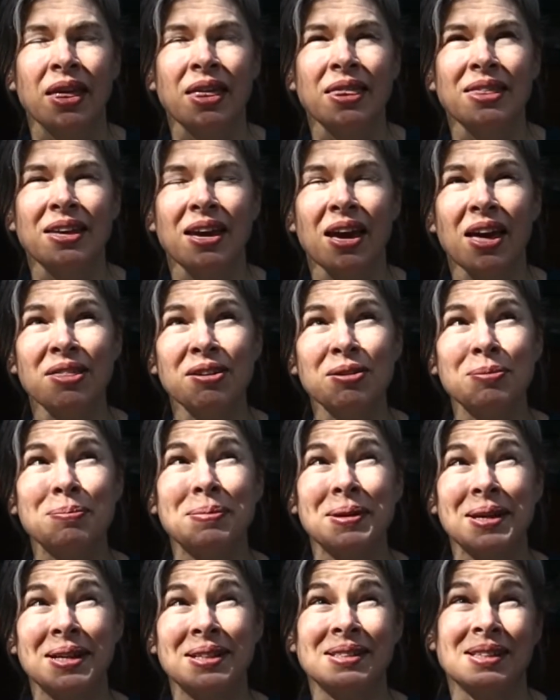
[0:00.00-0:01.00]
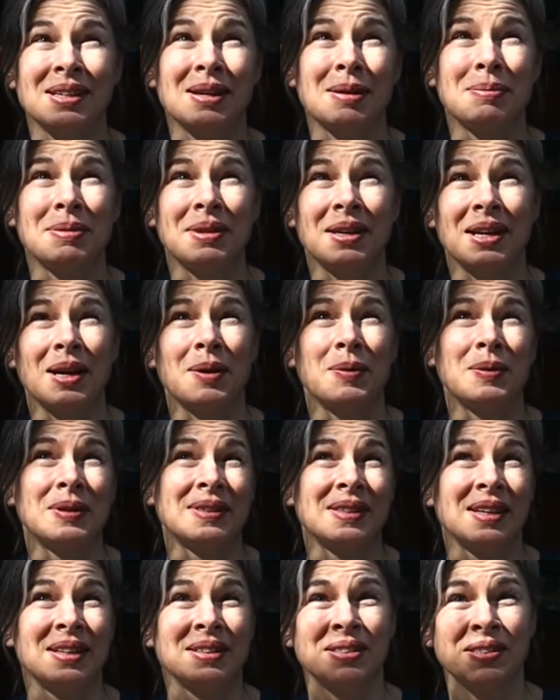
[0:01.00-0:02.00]
The other big tip that I would
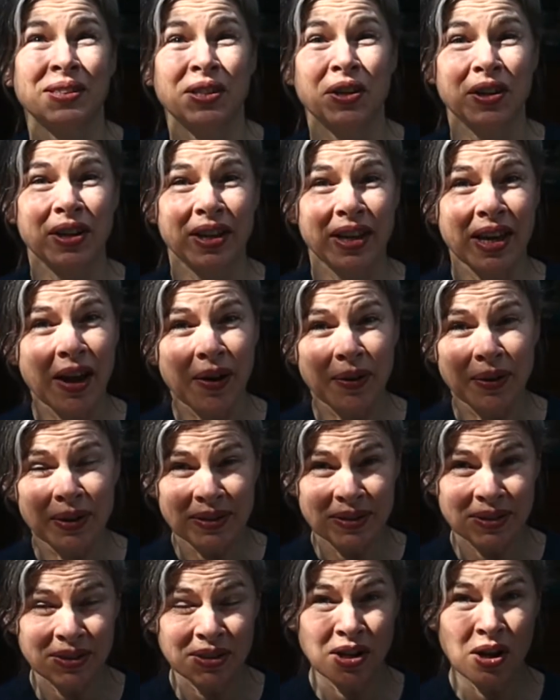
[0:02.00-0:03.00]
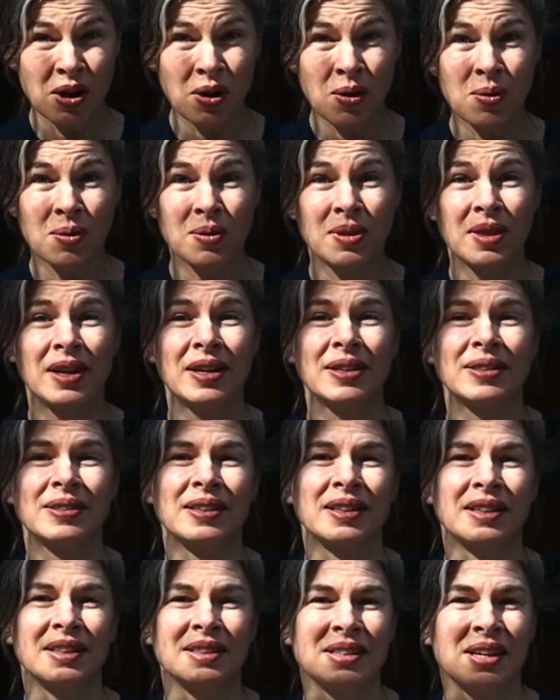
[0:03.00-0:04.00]
say starting out is know that it's
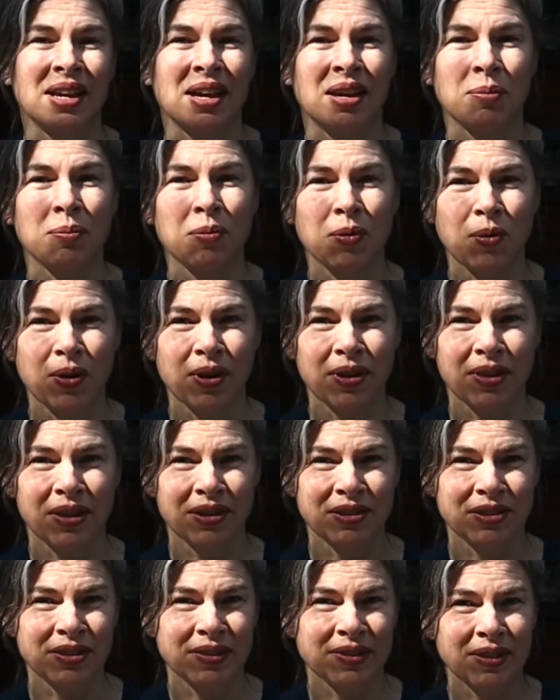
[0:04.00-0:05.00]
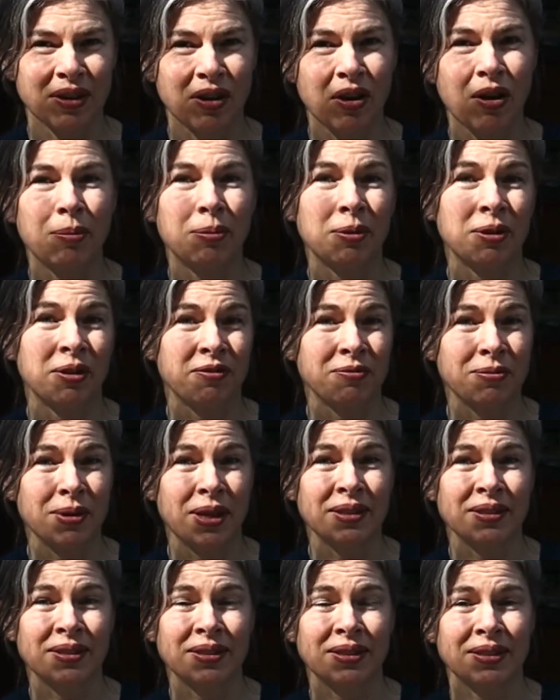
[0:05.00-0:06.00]
going to take more than just a couple of
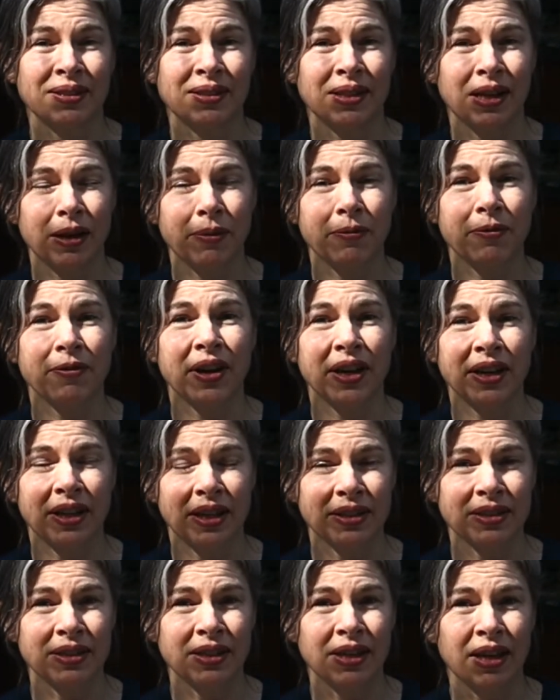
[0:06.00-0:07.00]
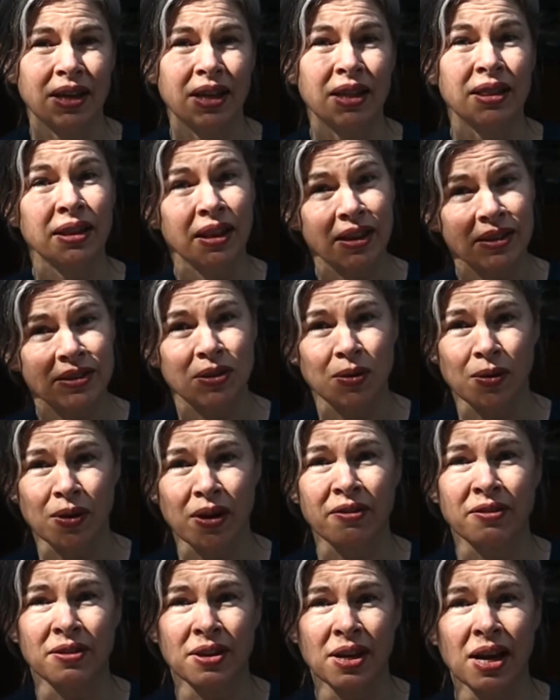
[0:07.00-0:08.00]
months to set up financing unless you
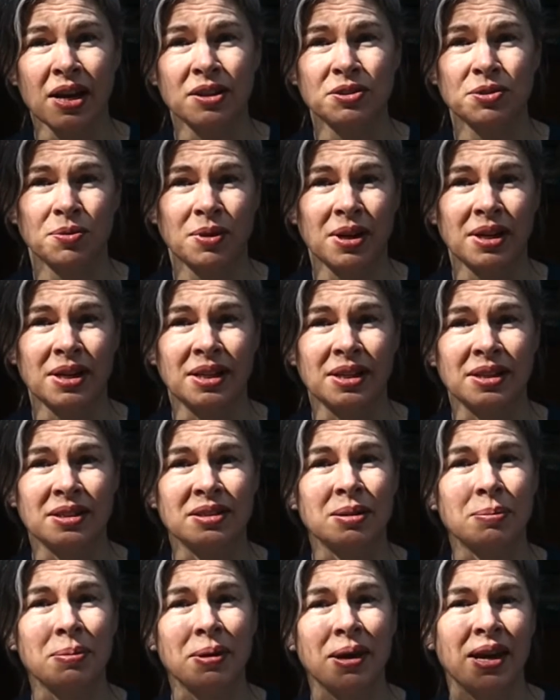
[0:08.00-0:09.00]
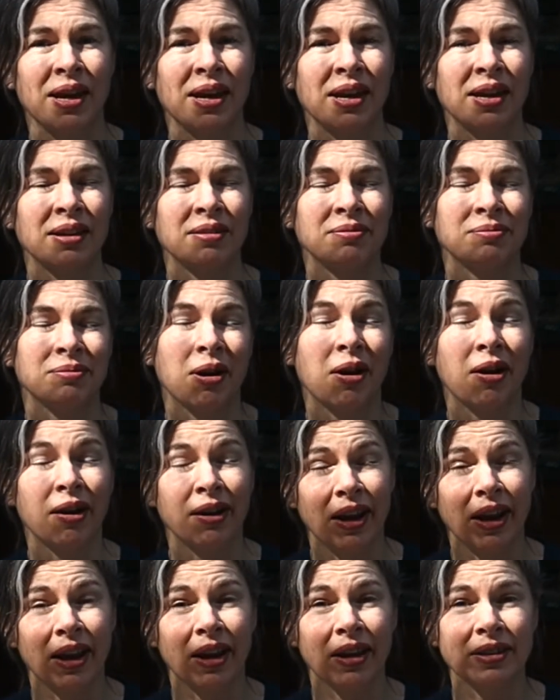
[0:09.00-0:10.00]
have cash ready to pay on
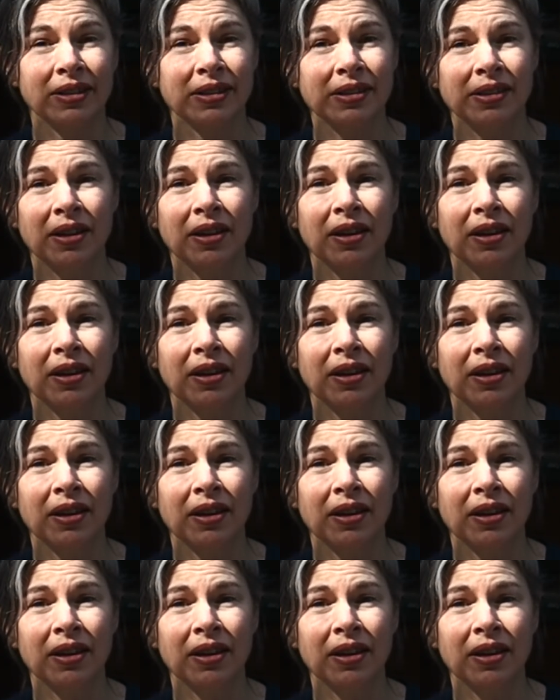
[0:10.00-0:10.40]
hand.